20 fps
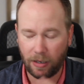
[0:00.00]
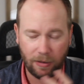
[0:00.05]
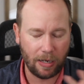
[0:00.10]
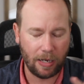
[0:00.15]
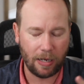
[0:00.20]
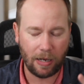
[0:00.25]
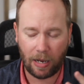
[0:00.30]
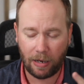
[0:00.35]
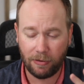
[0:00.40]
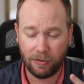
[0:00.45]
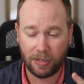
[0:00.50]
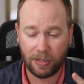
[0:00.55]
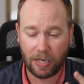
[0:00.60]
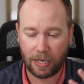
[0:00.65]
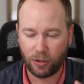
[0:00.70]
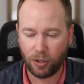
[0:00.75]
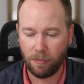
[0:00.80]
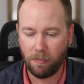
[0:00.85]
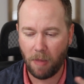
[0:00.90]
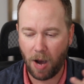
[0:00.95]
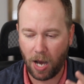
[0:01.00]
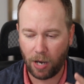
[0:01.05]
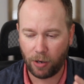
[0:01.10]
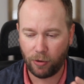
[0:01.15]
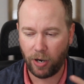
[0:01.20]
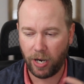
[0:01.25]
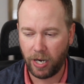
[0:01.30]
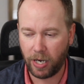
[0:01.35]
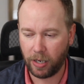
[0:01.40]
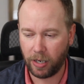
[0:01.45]
I was actually
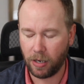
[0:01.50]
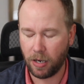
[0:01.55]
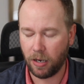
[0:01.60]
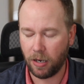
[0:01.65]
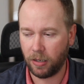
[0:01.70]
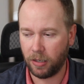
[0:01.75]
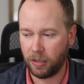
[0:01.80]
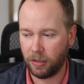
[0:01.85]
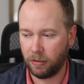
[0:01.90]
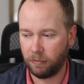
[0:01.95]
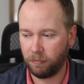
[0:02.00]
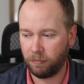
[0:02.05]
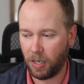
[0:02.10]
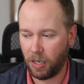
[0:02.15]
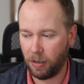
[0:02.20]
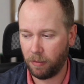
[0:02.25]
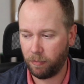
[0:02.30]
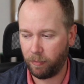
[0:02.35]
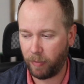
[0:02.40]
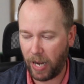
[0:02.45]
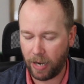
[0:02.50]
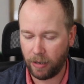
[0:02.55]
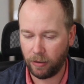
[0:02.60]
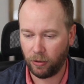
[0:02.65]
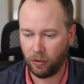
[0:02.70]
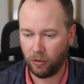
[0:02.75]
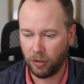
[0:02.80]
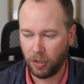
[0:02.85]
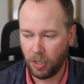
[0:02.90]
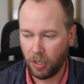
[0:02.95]
moderating a
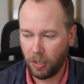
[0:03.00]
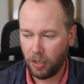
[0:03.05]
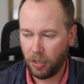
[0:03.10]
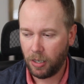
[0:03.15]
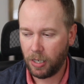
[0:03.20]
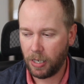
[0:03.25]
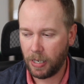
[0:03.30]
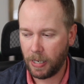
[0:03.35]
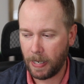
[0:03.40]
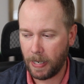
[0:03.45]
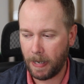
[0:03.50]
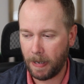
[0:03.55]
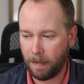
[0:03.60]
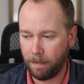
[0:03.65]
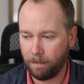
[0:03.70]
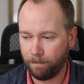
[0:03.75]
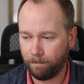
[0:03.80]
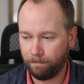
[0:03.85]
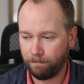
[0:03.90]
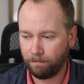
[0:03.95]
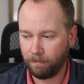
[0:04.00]
panel, and